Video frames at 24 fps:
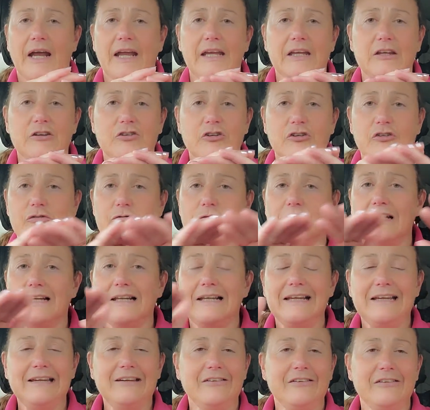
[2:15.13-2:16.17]
it just
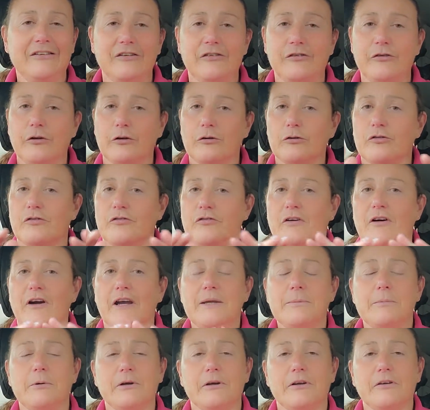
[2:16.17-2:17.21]
releases those
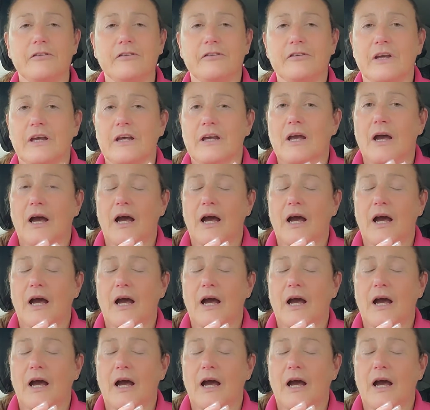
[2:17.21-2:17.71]
fibers,